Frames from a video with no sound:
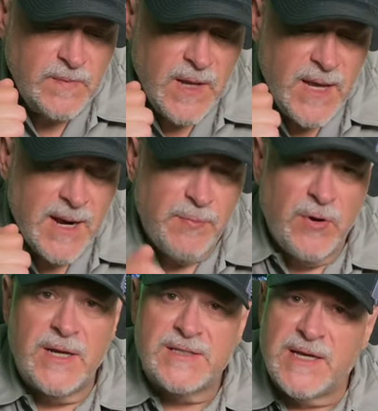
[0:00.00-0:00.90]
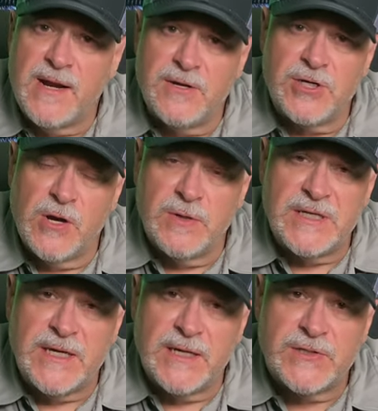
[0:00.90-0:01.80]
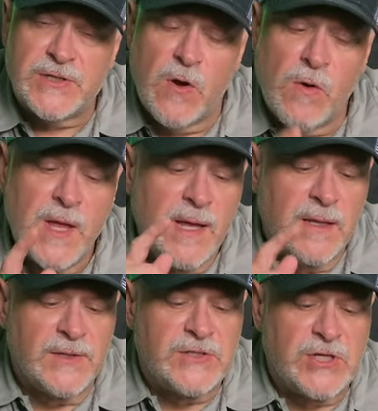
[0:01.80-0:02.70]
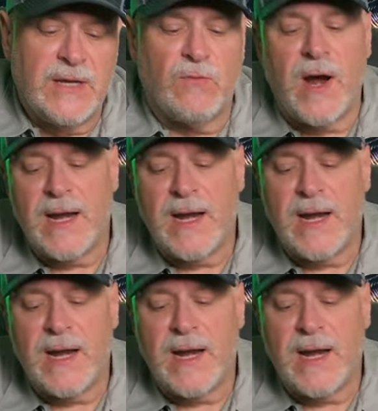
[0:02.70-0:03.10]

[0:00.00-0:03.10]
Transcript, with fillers: and I'm pretty excited to show it to you. So let's get right